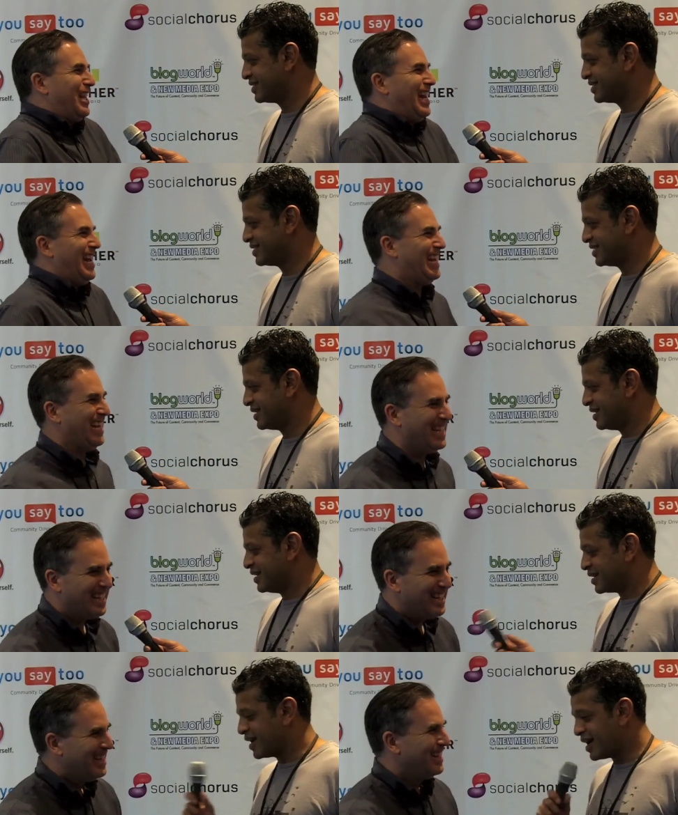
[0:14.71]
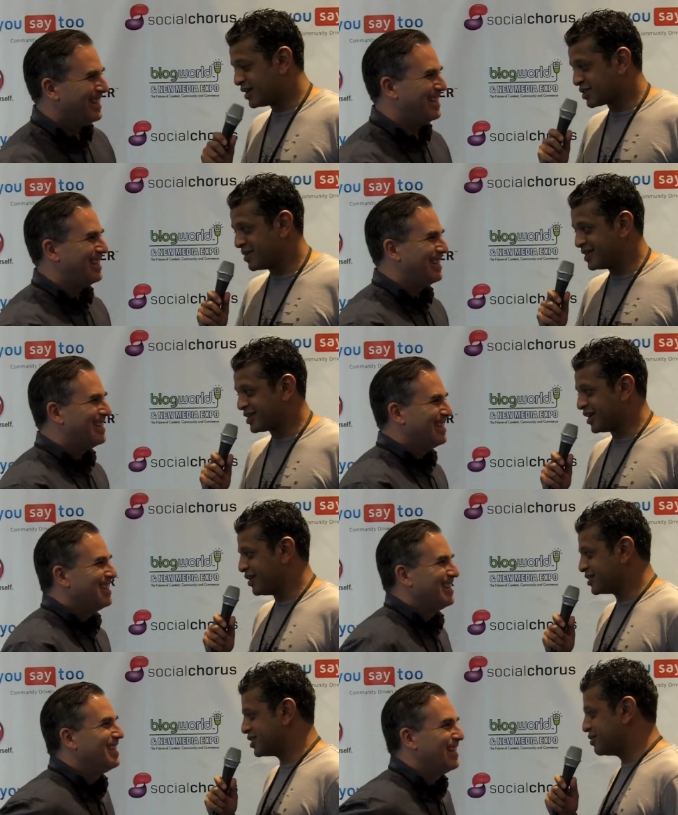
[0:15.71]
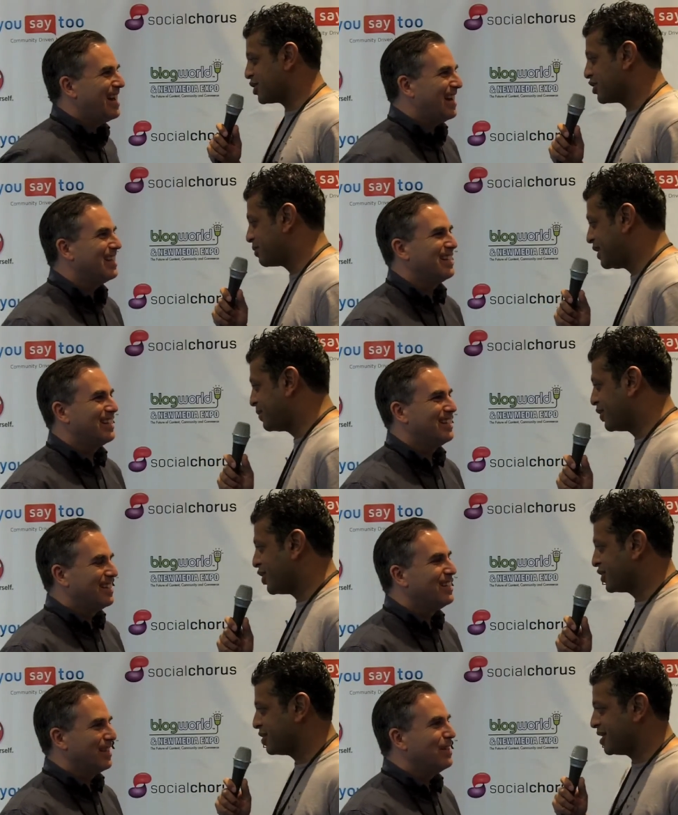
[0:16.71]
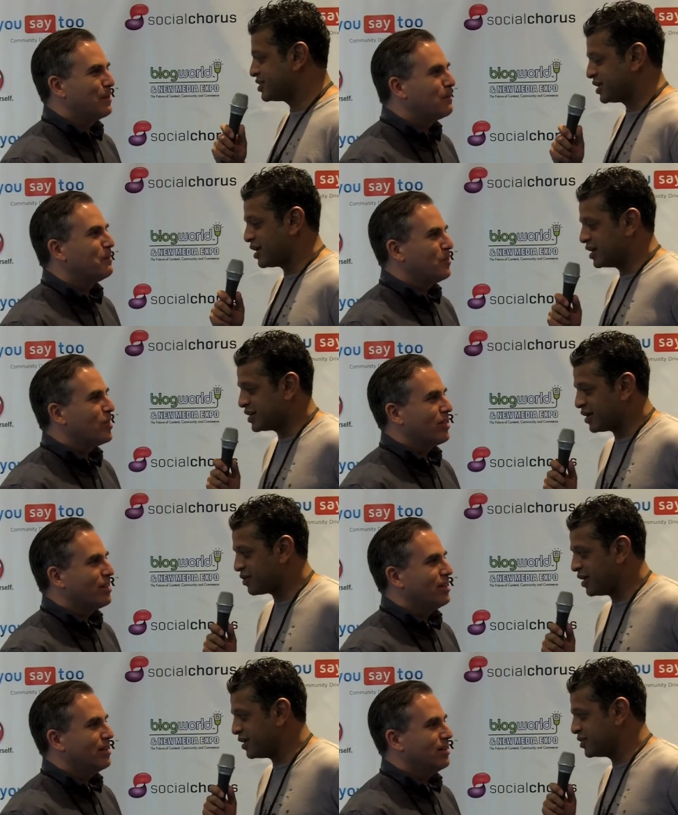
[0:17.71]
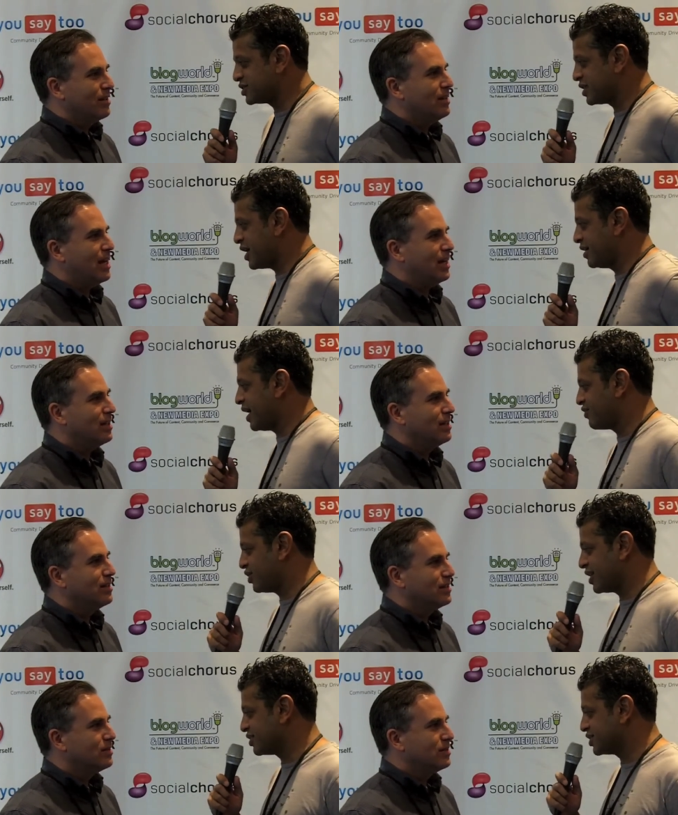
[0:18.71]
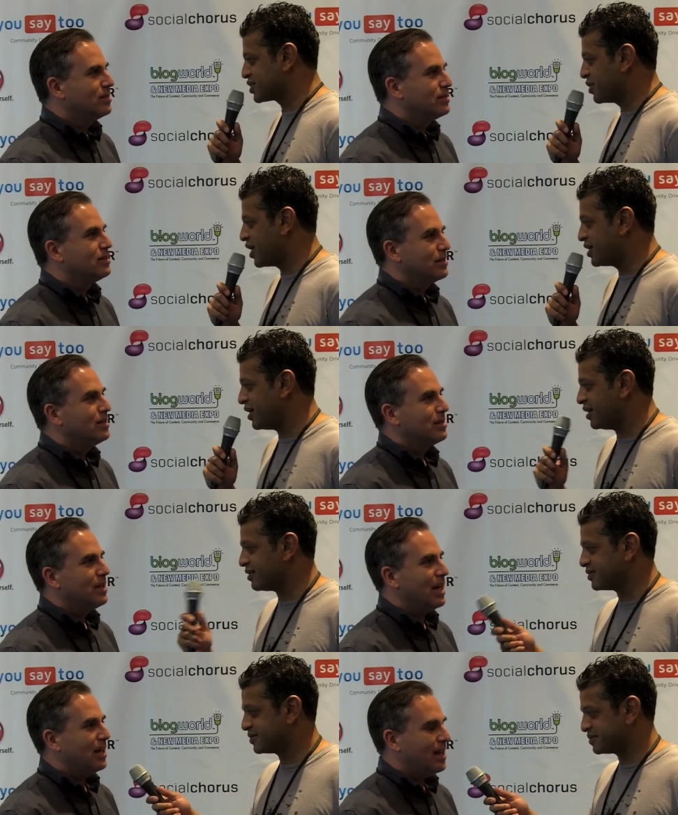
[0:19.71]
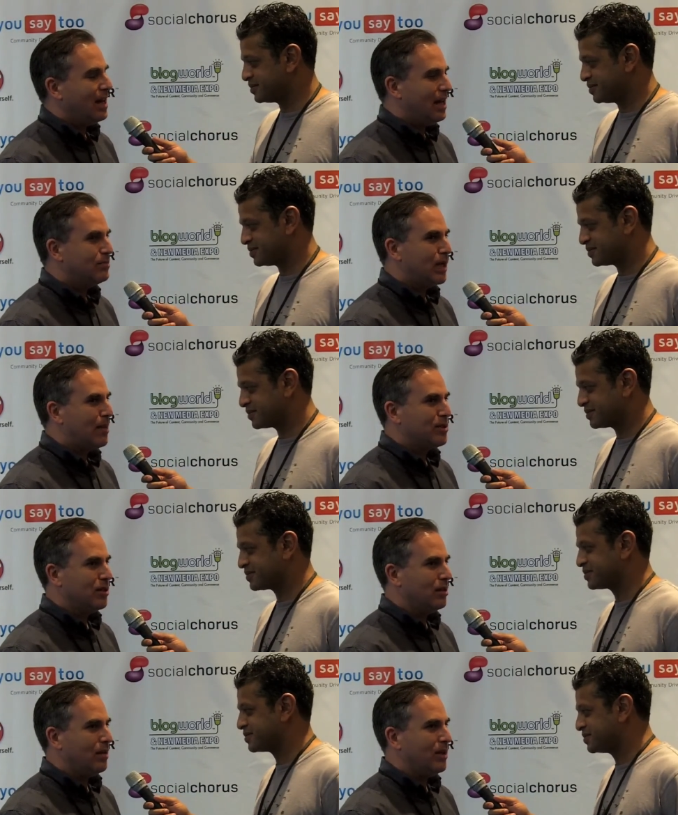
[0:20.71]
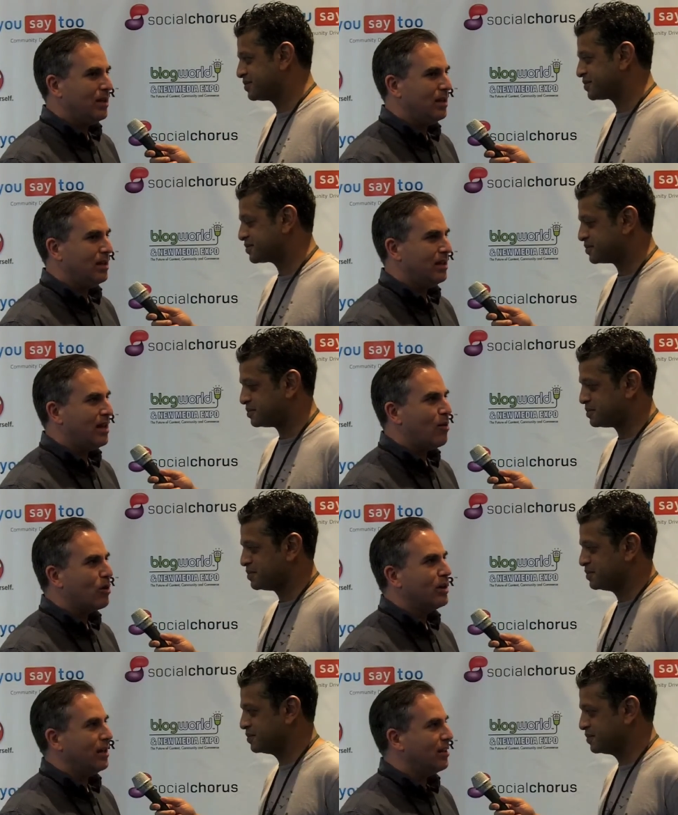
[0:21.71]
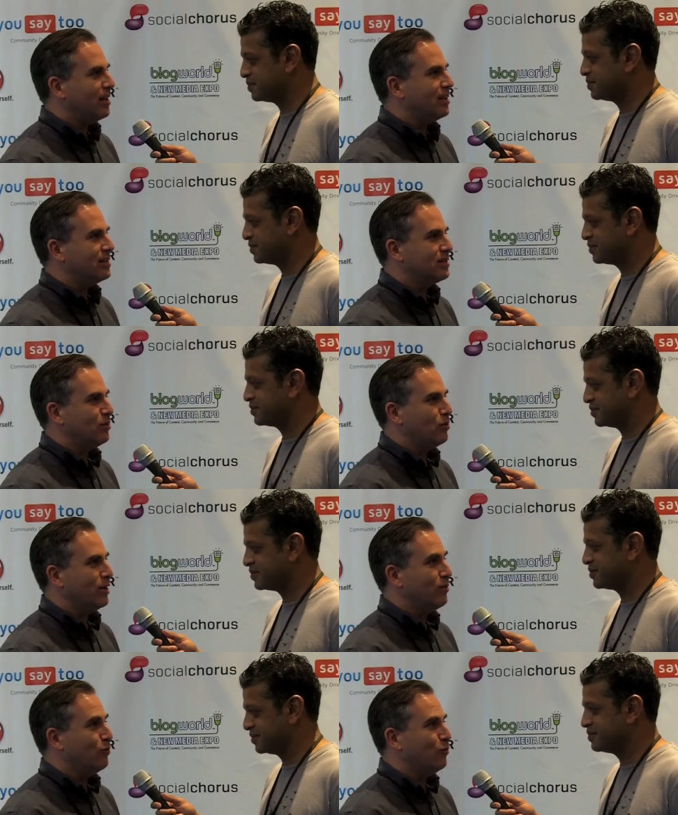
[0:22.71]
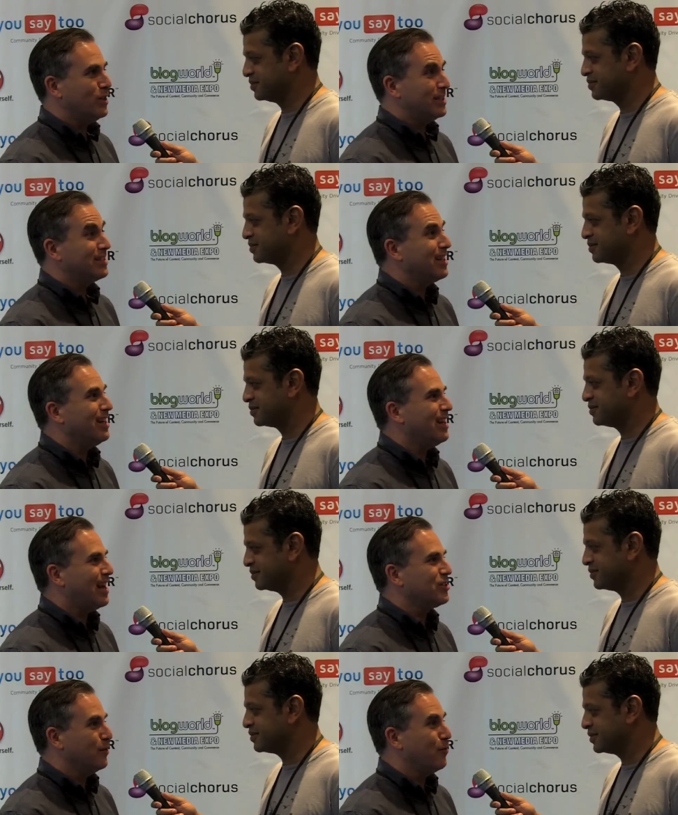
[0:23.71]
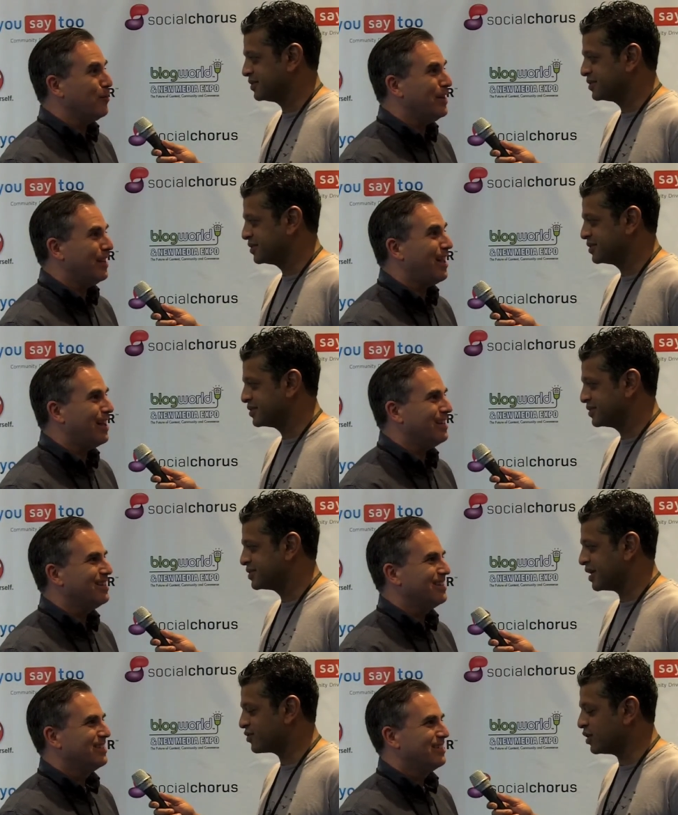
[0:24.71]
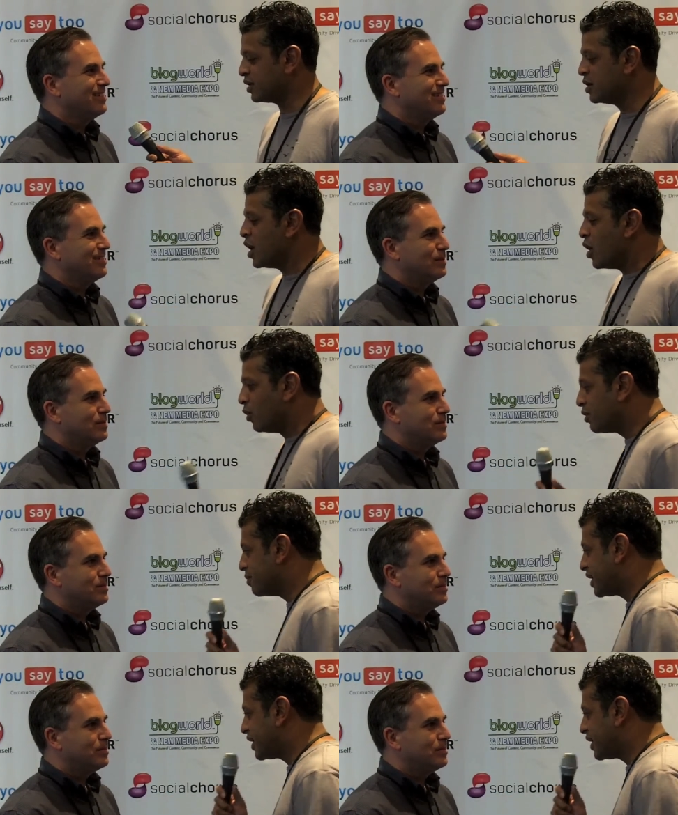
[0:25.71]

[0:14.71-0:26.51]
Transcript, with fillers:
Speaker 1: today. Yeah, it's amazing here, isn't it? With all the people, all the amazing content creators, uh, and everything else that's going on here.
Speaker 2: Yeah, yeah, absolutely. I mean, the networking, I think, is really what's exciting, actually, for me a lot.
Speaker 1: Well,